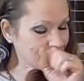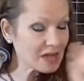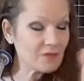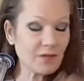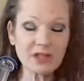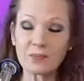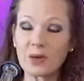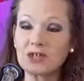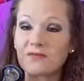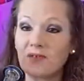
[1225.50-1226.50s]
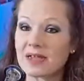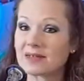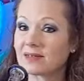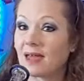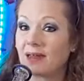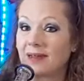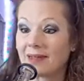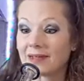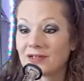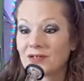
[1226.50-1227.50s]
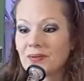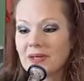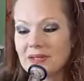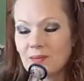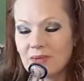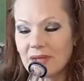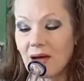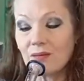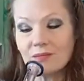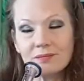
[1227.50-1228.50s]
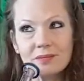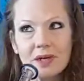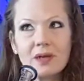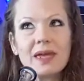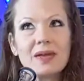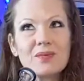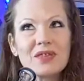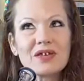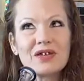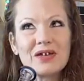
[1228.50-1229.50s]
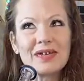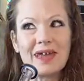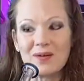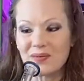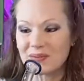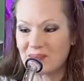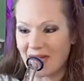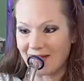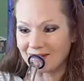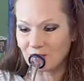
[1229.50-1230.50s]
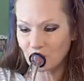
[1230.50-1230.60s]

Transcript: Fuck depression. Fuck anxiety. Let's do this. In with the out. In with the good, out with the bad.